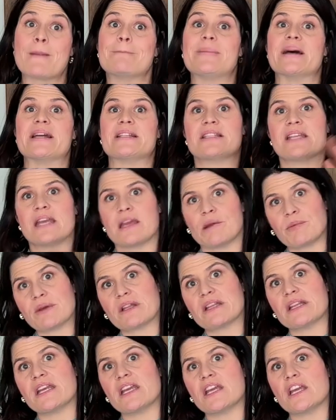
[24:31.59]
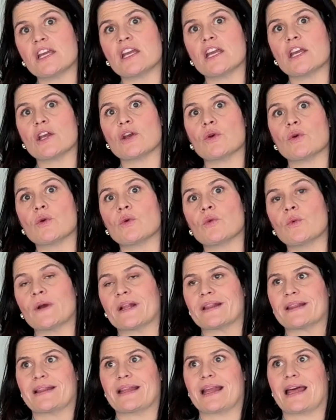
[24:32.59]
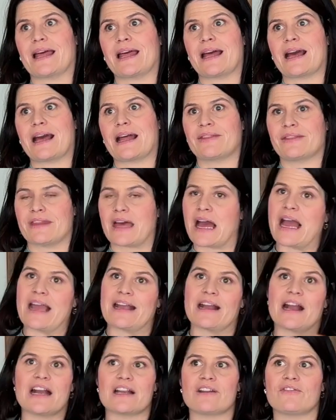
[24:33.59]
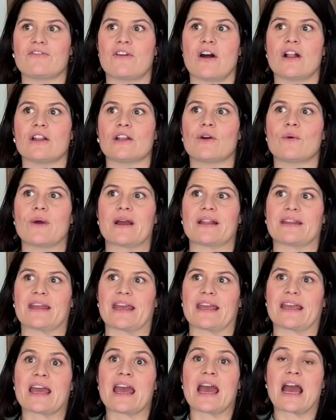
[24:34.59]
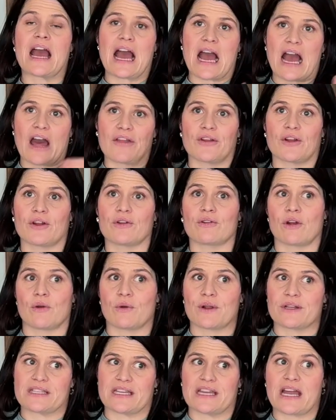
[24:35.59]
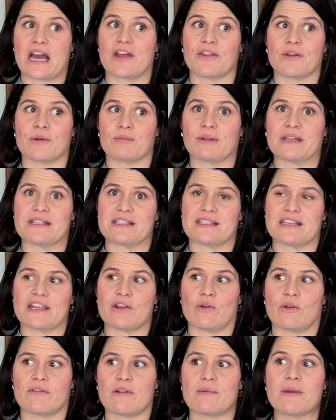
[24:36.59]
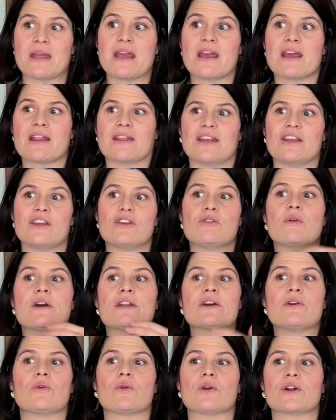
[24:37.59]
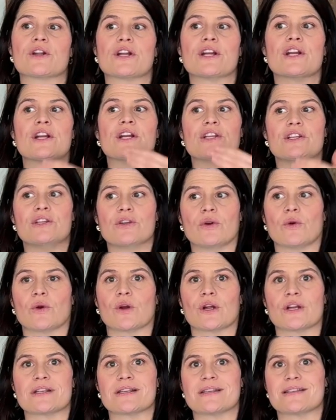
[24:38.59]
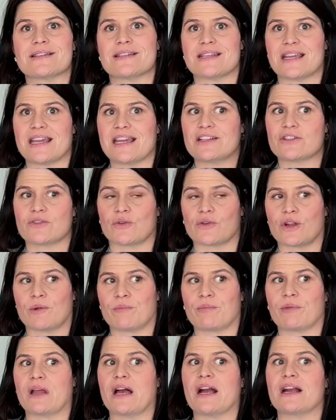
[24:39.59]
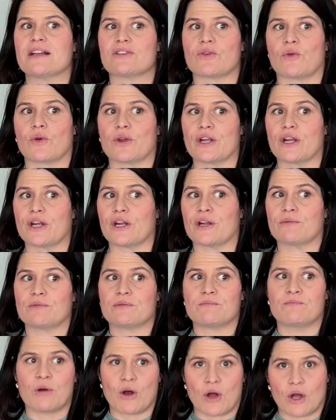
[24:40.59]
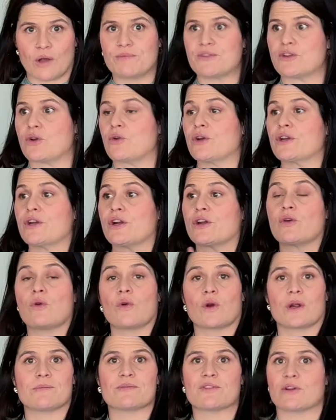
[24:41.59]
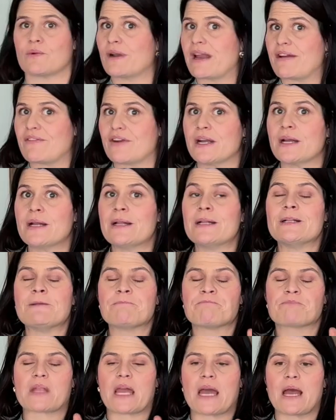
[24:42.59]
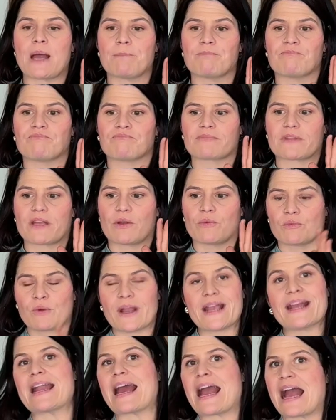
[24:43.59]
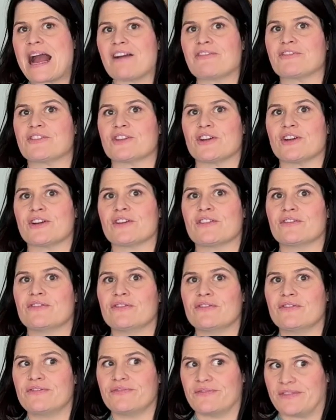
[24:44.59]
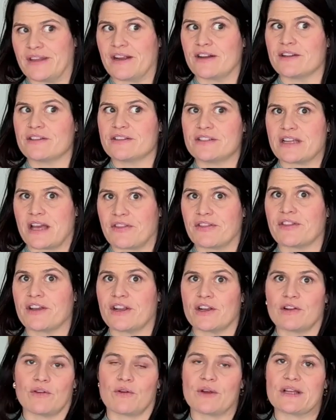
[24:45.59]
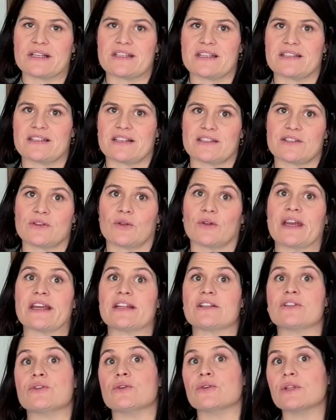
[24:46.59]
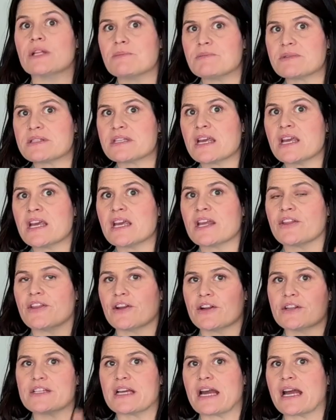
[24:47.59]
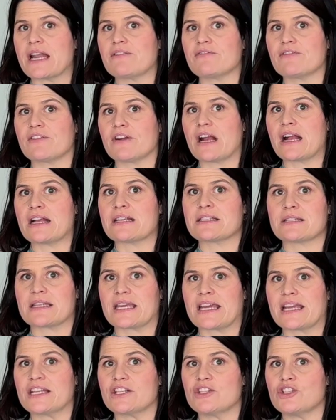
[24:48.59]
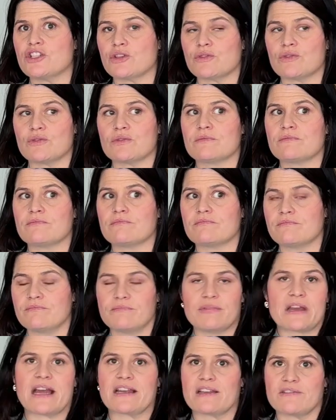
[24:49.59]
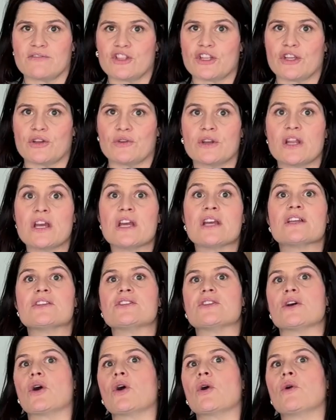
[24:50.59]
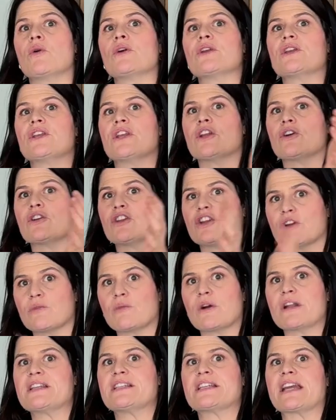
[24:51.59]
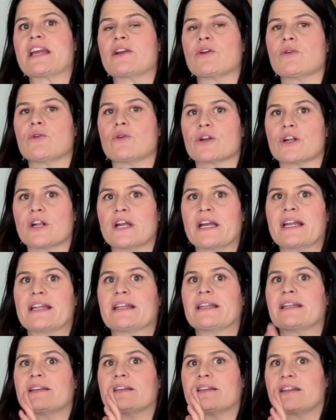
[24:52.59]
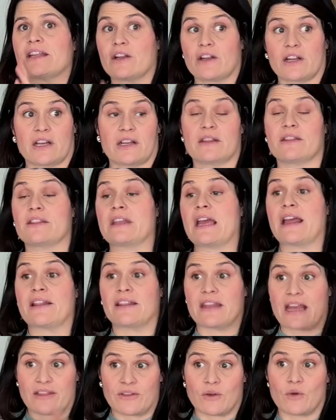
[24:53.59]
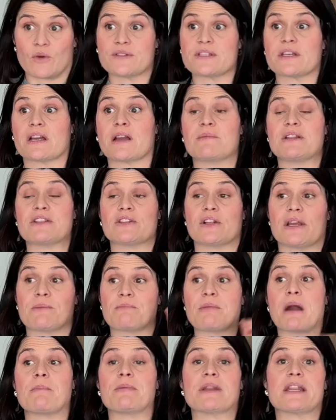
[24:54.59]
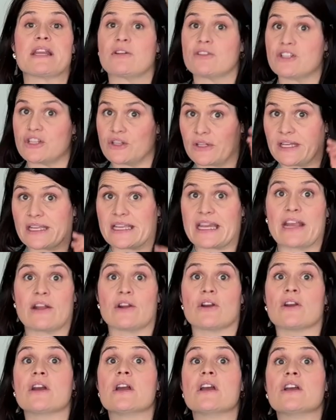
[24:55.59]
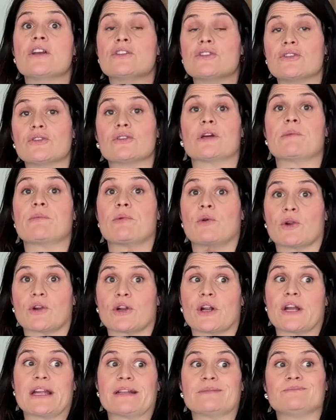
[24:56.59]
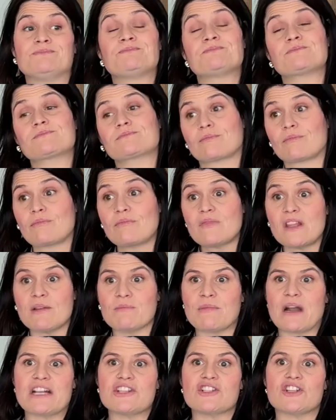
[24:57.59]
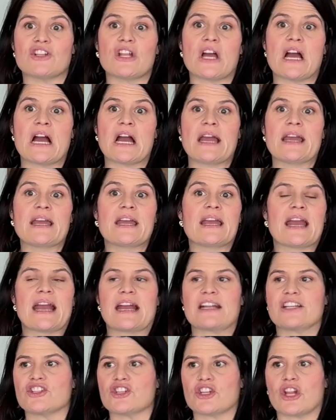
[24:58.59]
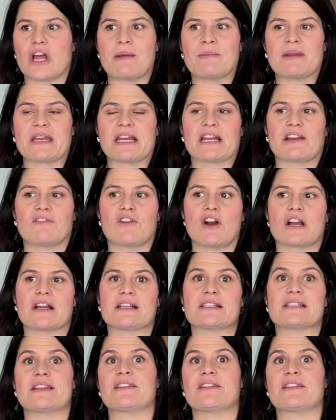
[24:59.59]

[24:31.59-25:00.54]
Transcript: But typically what I kind of follow, and like other growers and other places that you order from, you want to order your seeds or your plugs or your bulbs or your corms or whatever right after they're done their growing season. So like tulips, they're done for us like June, end of June. So, you're wanting to get your order in, they're gonna, and the wholesale companies are like pumping it out to you, like, get your tulip order in by July, end of July, beginning of August,